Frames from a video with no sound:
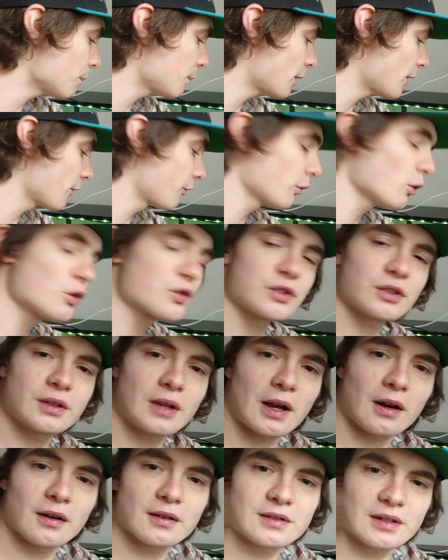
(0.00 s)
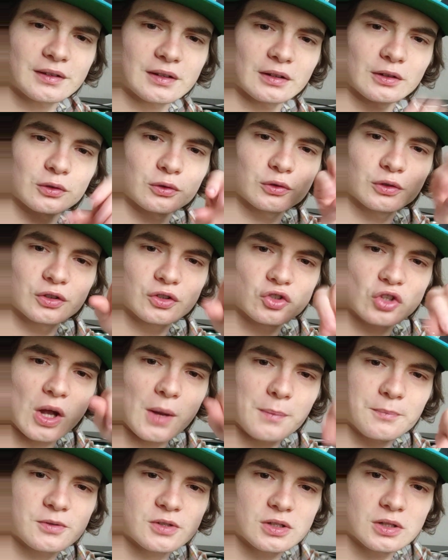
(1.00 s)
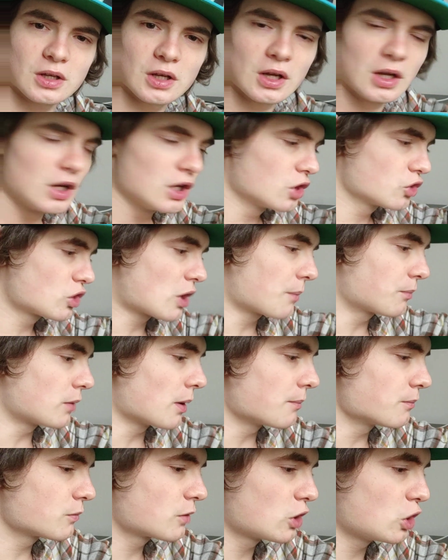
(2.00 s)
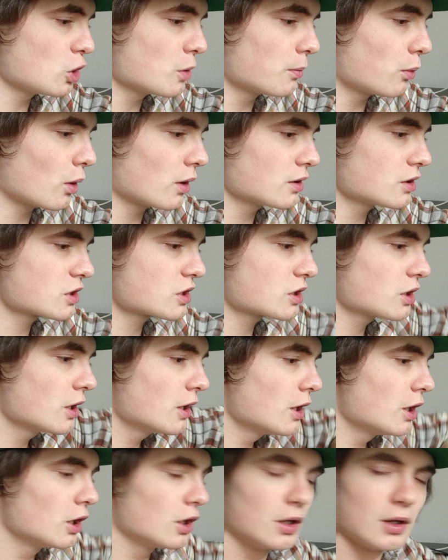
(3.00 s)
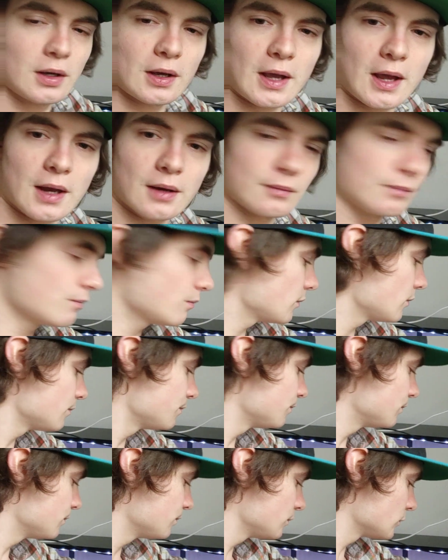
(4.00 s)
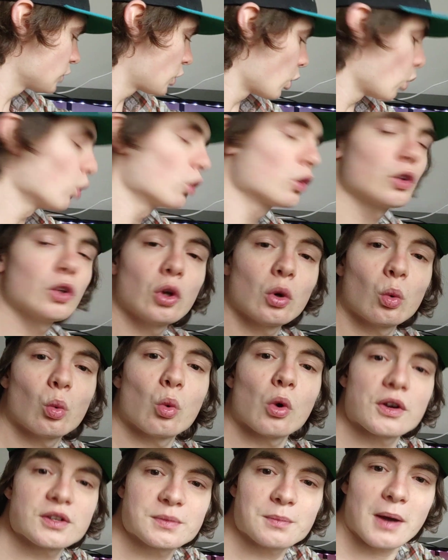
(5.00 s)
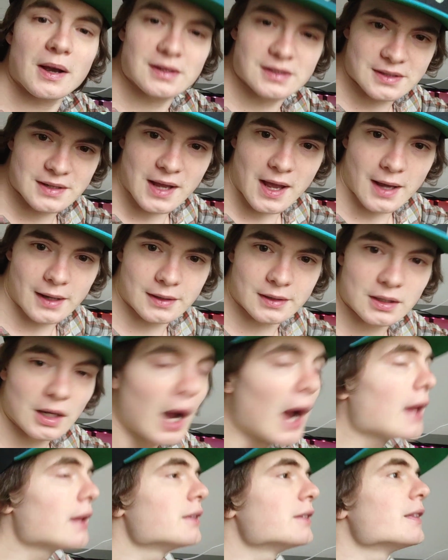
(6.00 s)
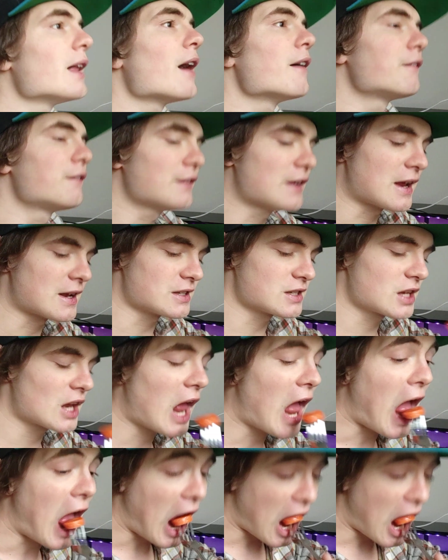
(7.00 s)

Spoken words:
But frozen carrots, like the little chopped up cube ones, and corn was my snack. I loved it.